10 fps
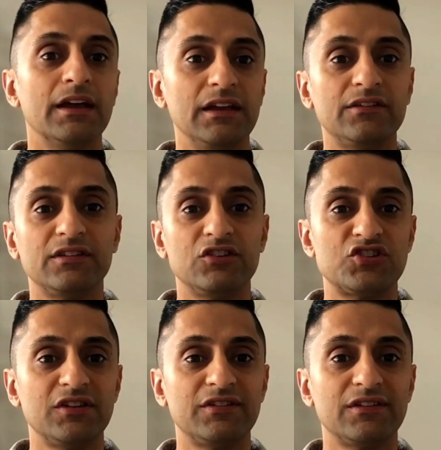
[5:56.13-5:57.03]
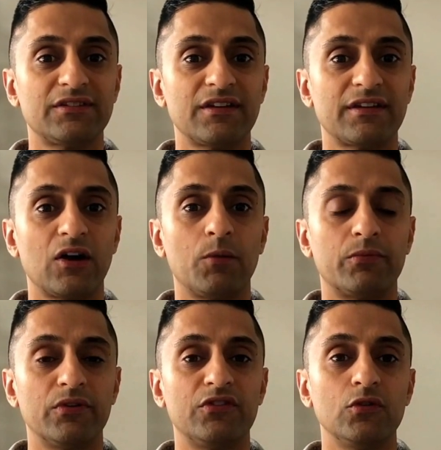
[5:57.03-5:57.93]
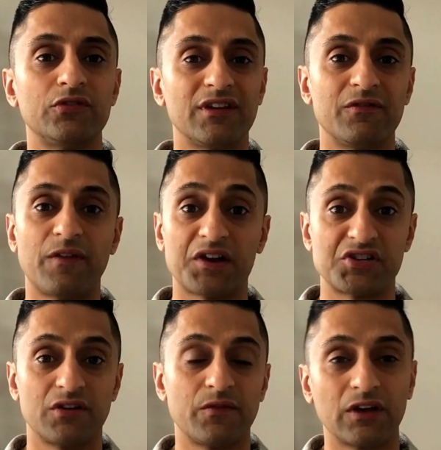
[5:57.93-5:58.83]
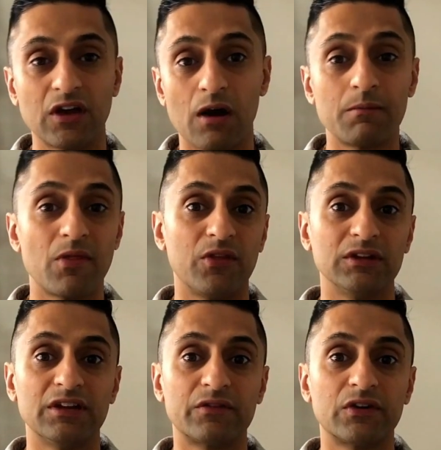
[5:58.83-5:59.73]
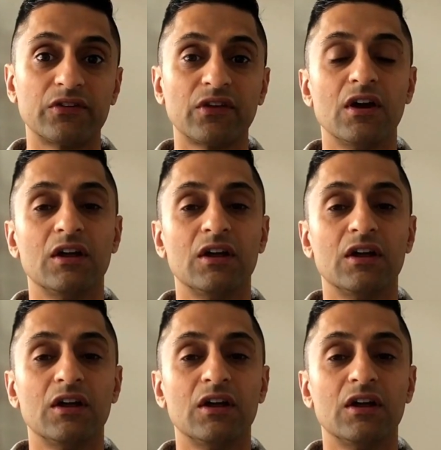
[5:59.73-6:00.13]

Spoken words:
Egcg is said to help reduce infection of the gum, the livers,